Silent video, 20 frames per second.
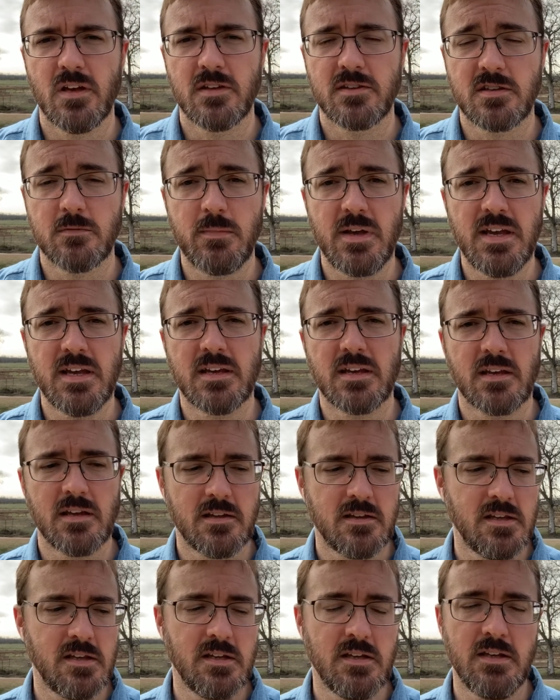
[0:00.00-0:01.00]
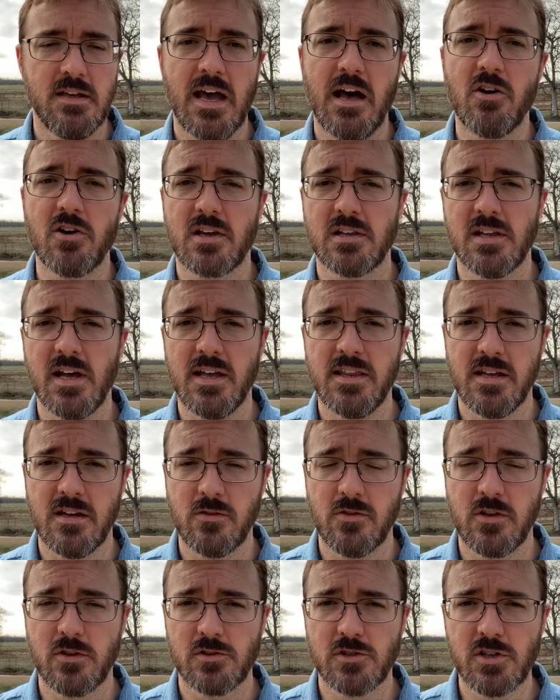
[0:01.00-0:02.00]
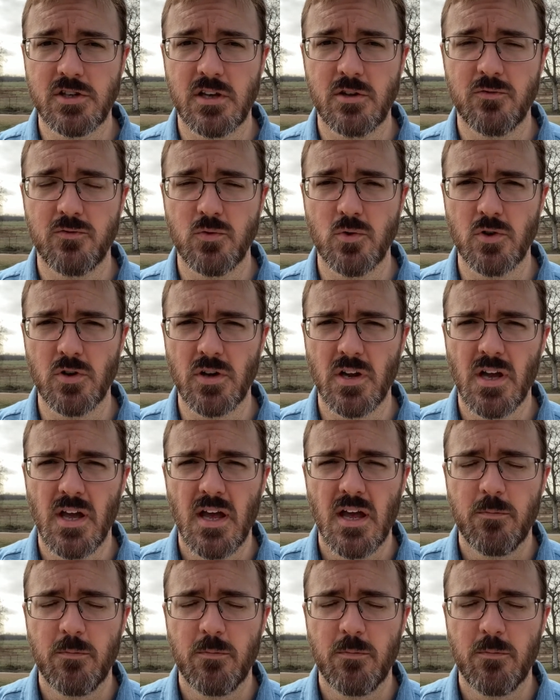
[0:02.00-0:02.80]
to make the alkali that they're looking for,